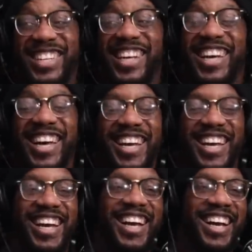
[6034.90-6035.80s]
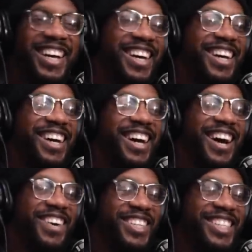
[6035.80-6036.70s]
Jordy said,
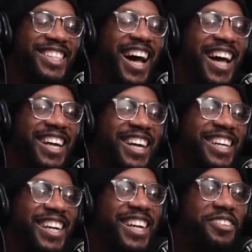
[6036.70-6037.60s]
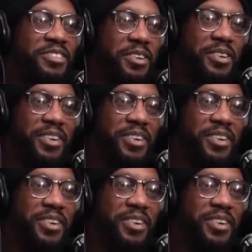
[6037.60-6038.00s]
yeah. I was dying. I said, it's